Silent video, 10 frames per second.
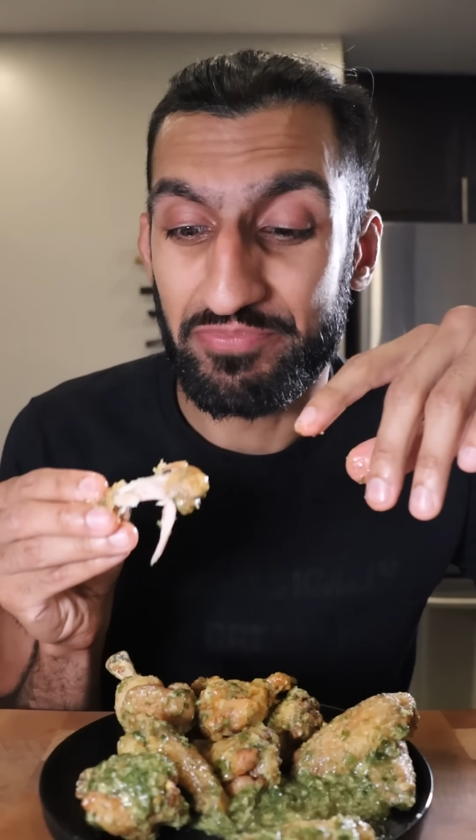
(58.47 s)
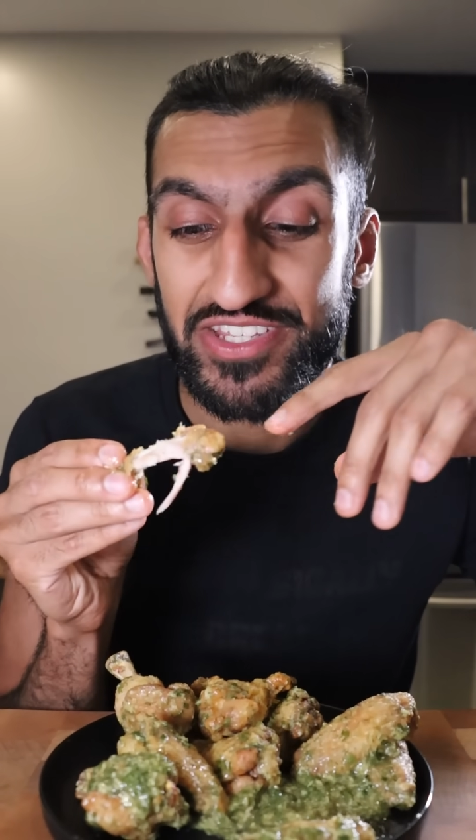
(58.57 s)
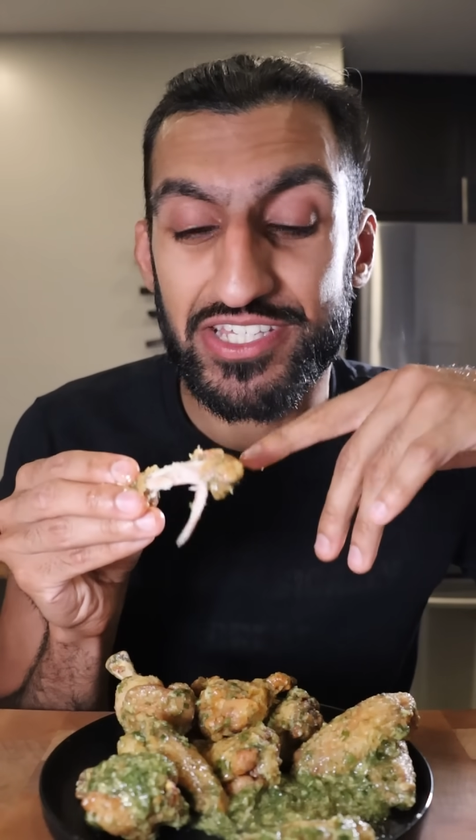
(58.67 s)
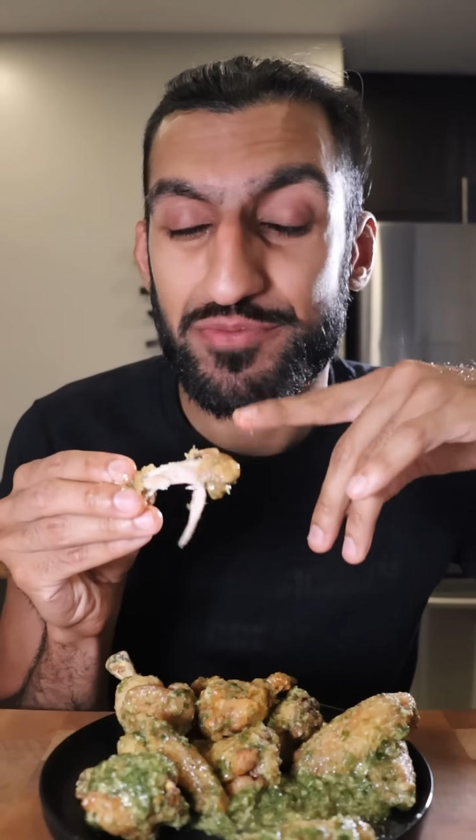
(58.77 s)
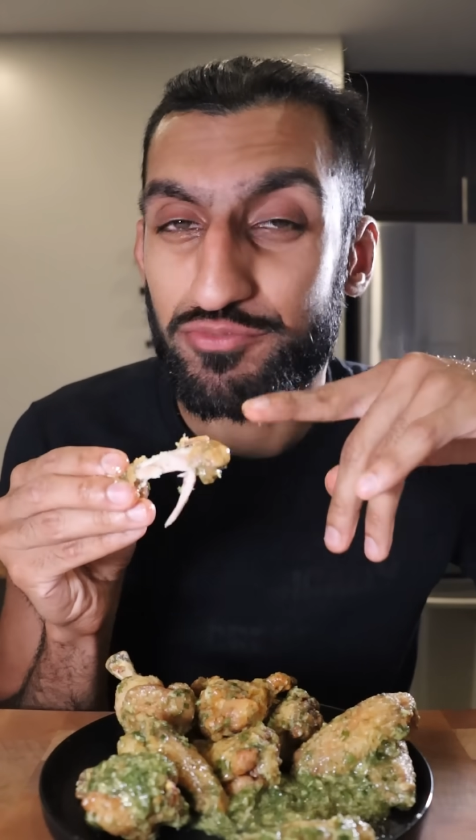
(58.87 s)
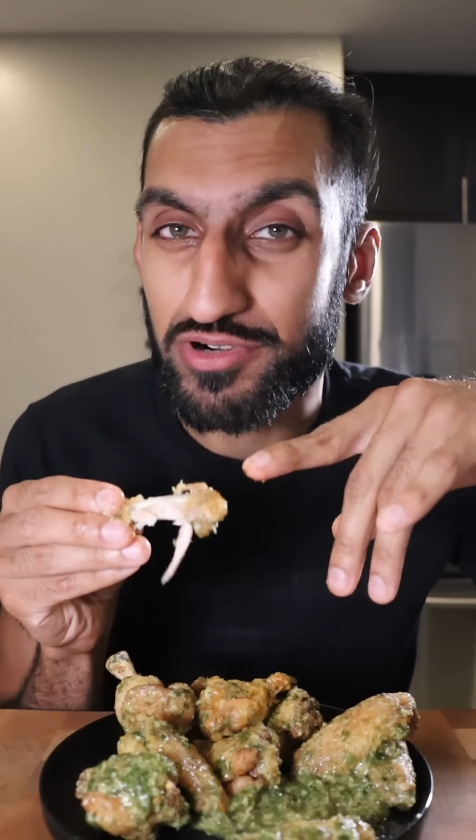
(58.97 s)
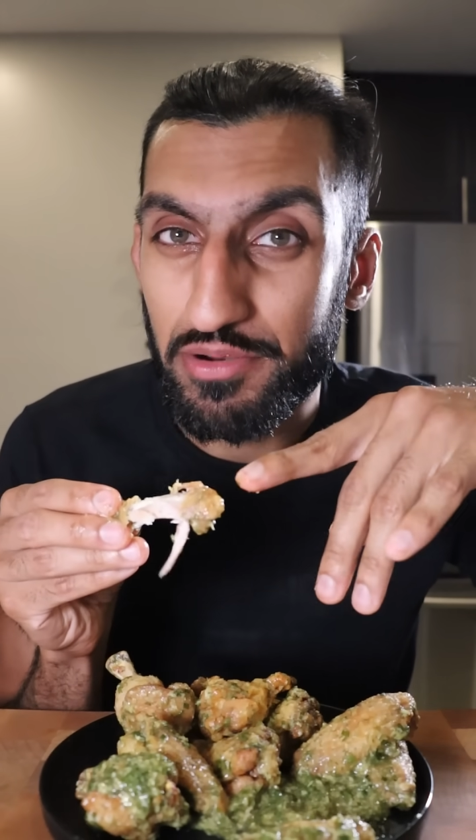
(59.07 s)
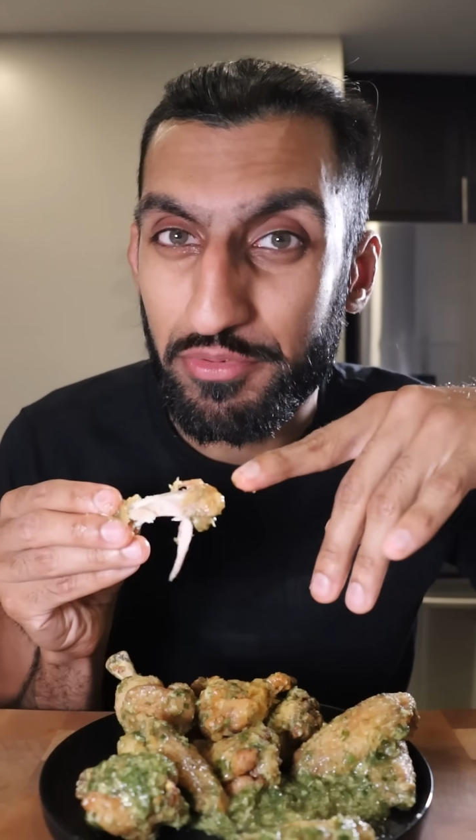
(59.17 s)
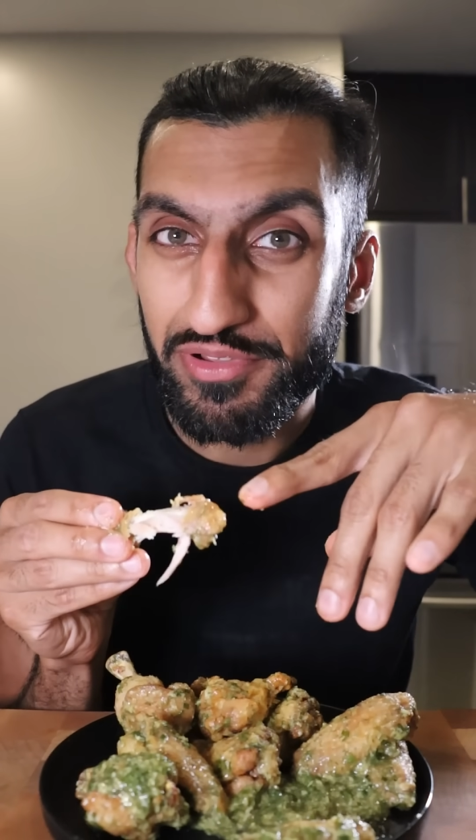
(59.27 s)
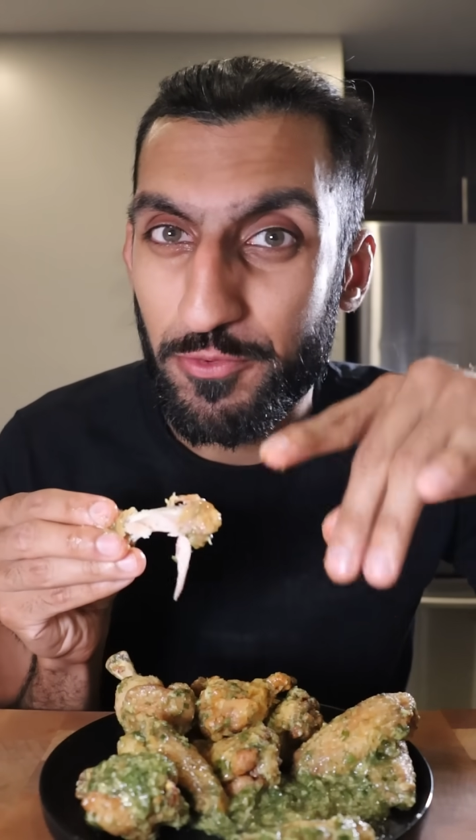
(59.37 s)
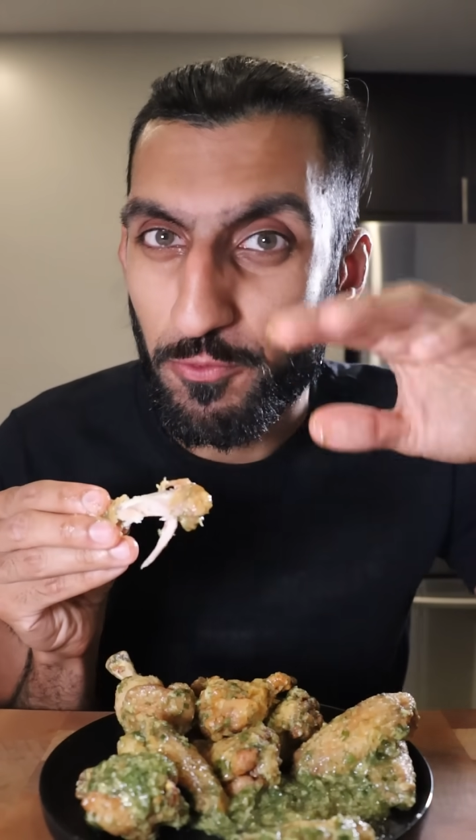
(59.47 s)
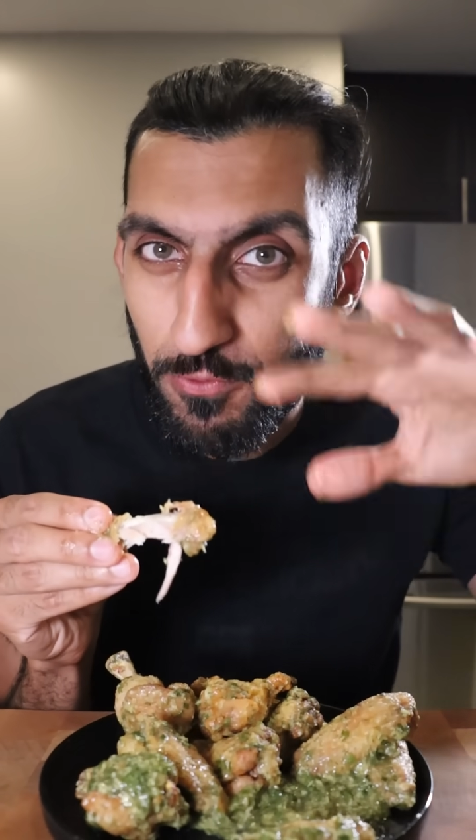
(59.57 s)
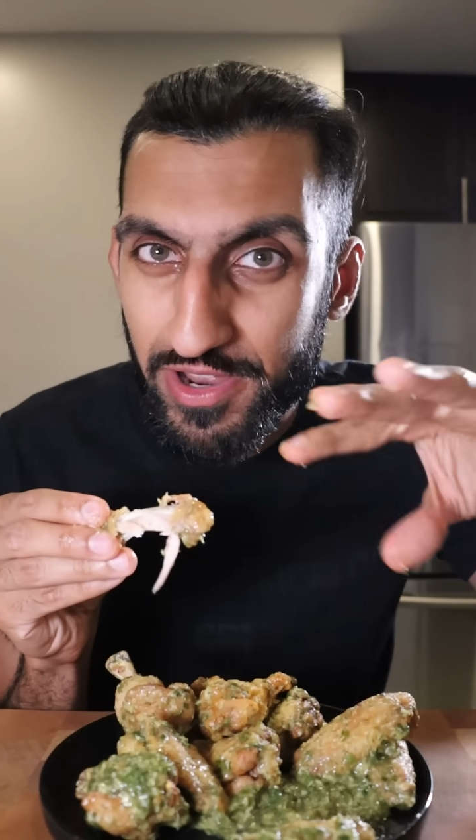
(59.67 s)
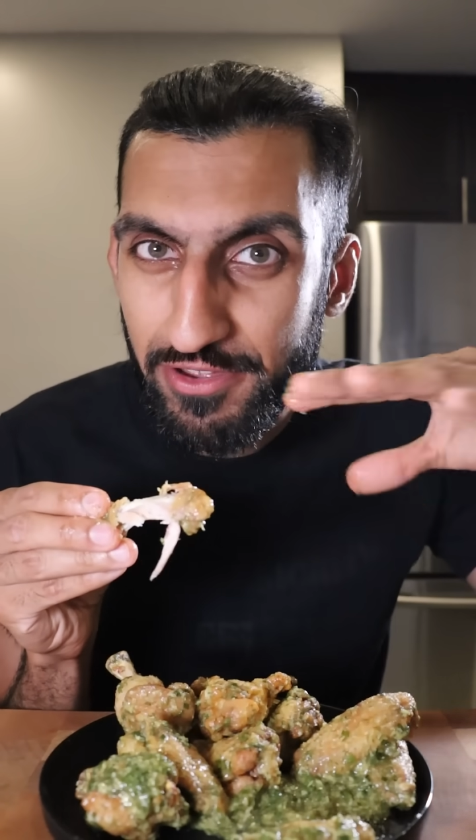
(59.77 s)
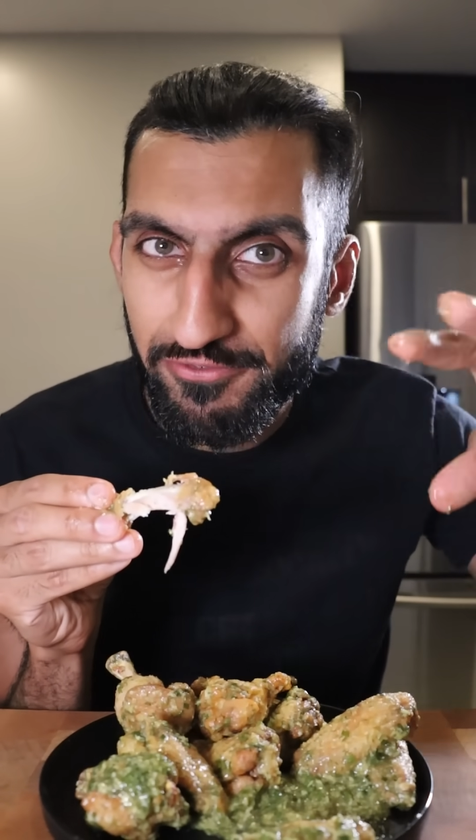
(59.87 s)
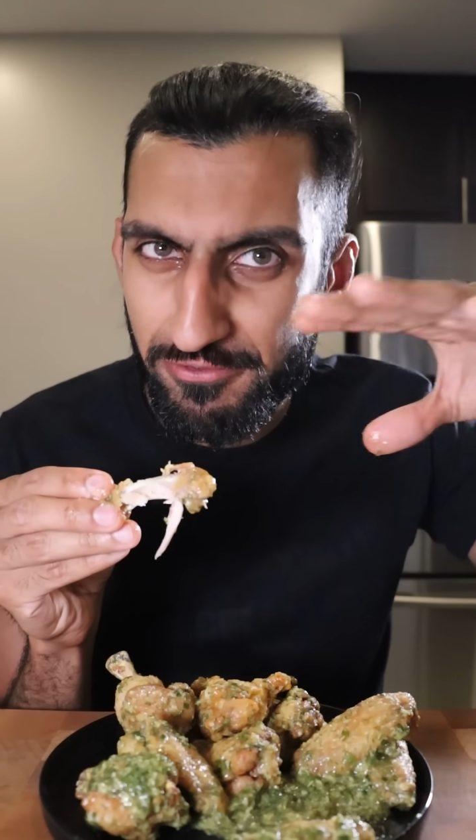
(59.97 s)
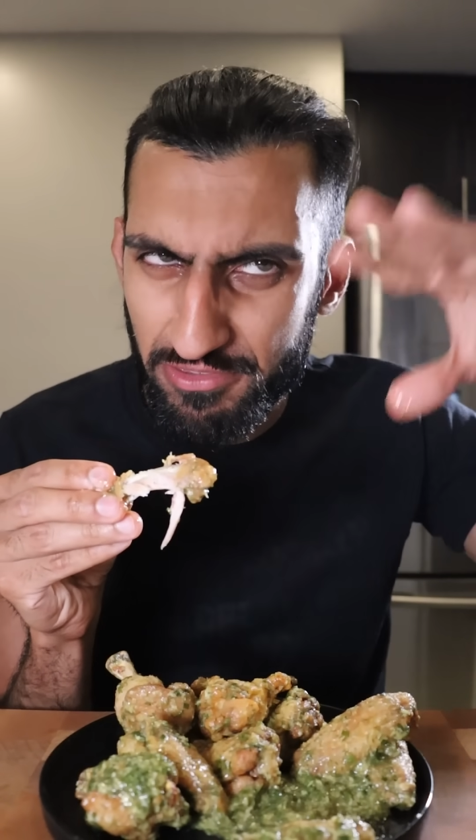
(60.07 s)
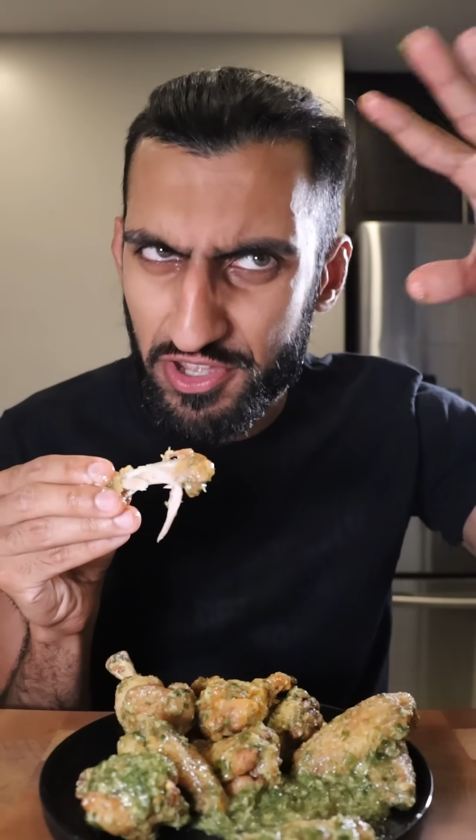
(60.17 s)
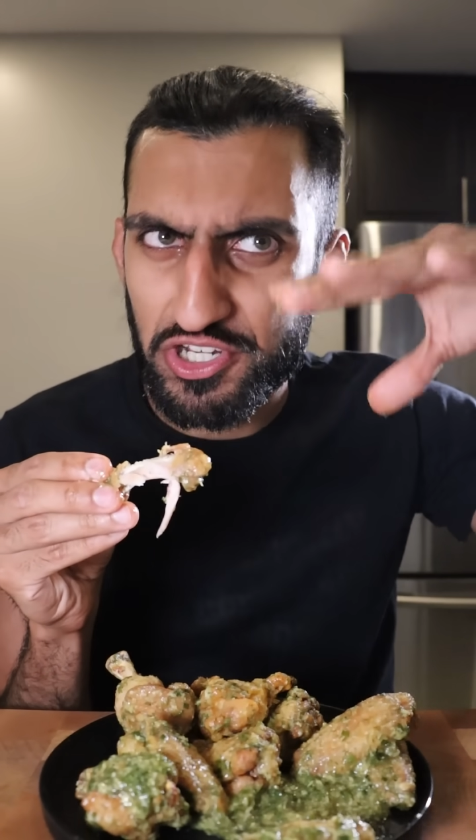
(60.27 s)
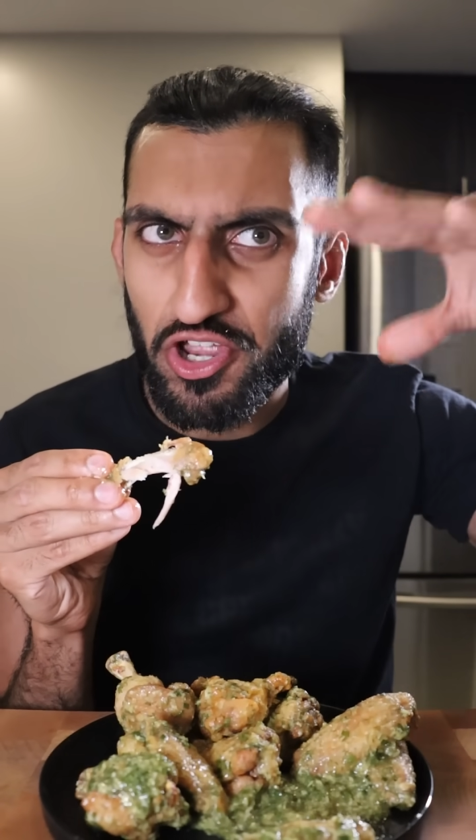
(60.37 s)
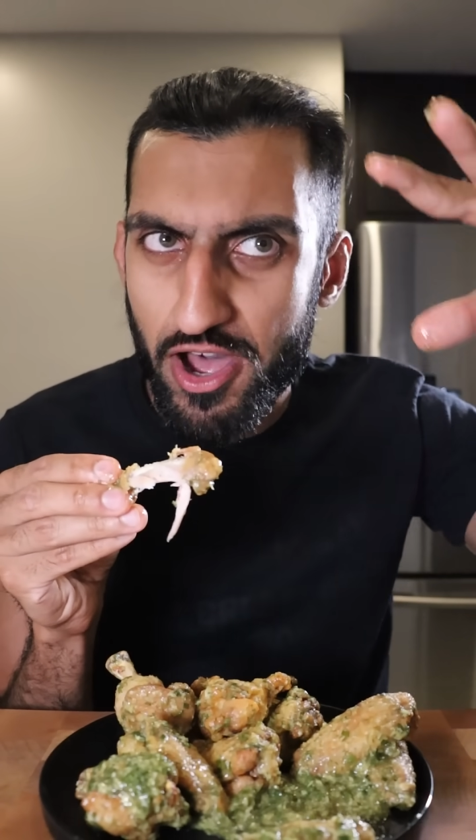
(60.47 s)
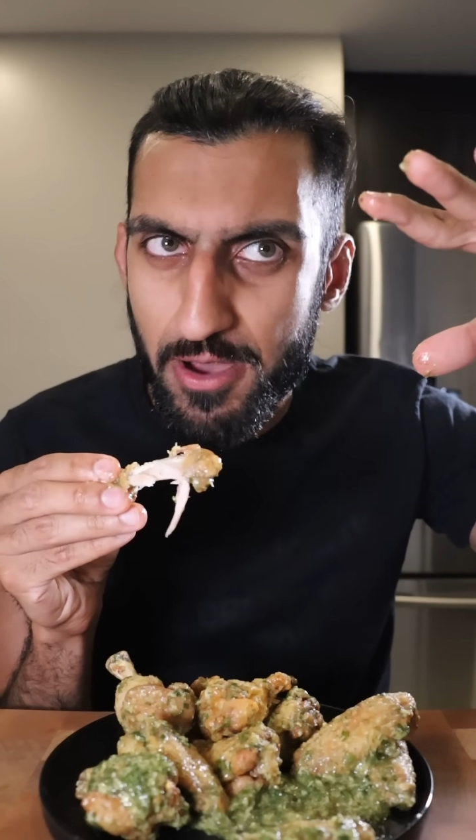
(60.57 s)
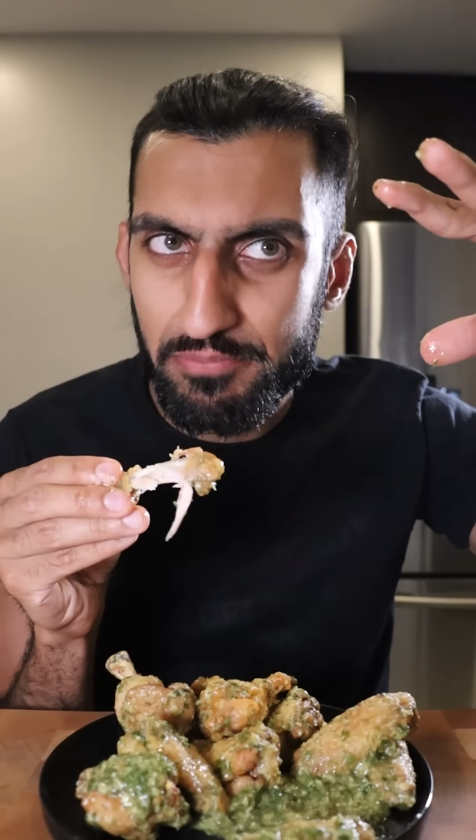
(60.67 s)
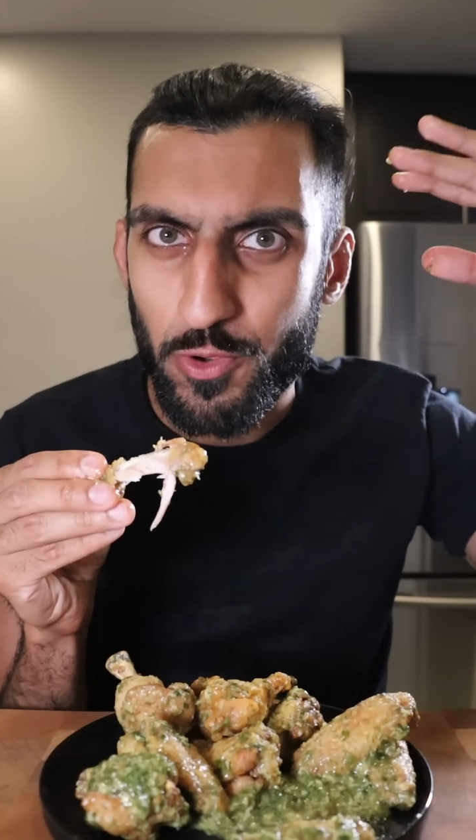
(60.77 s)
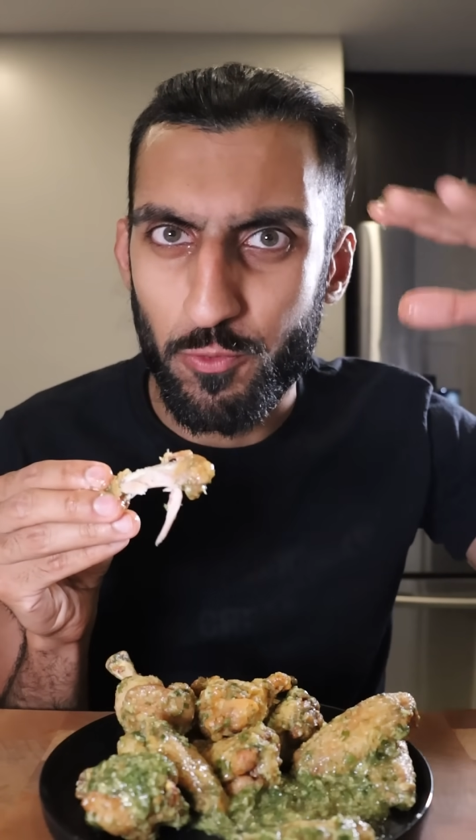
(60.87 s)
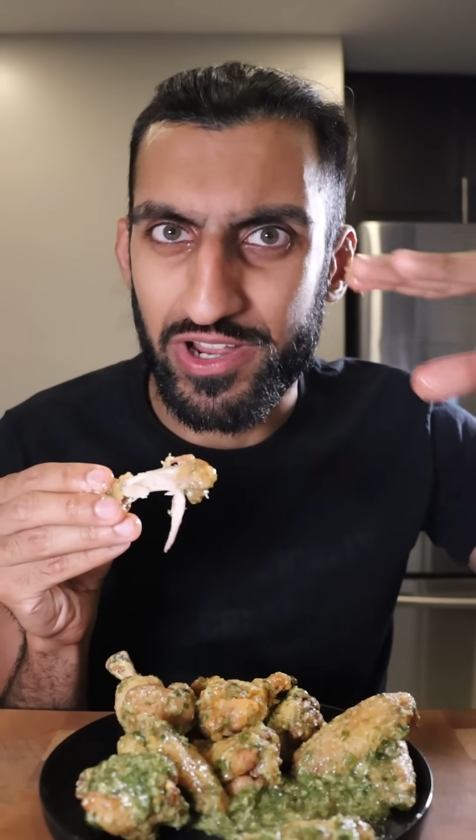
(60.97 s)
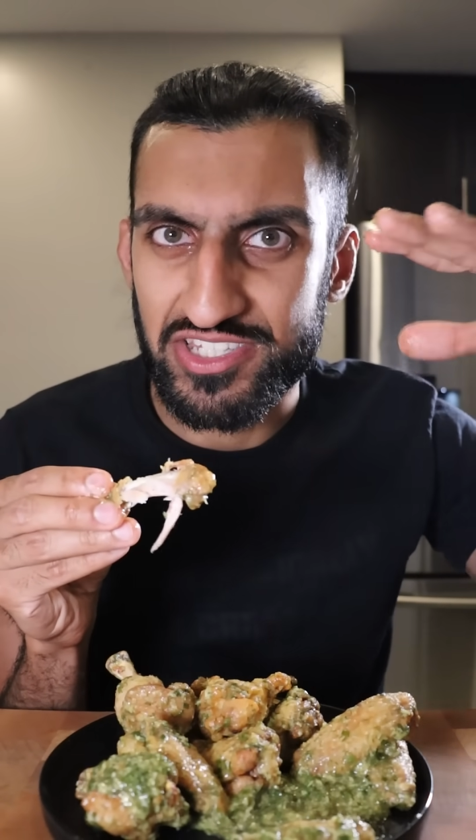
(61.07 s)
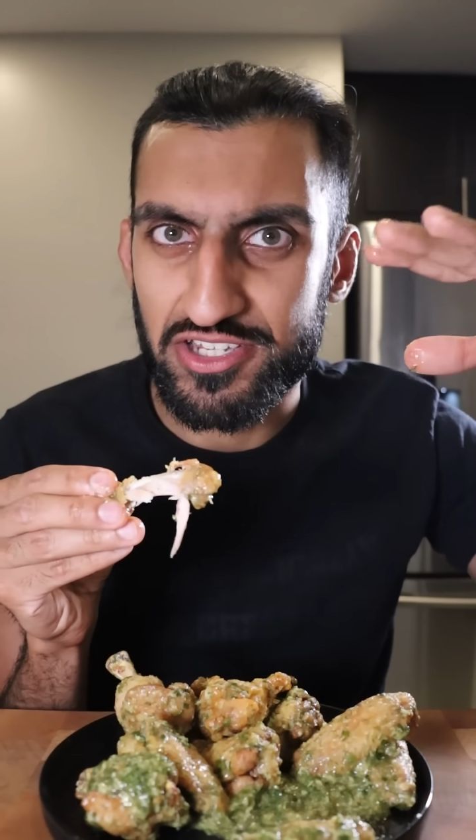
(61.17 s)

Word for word: This is probably one of the top wing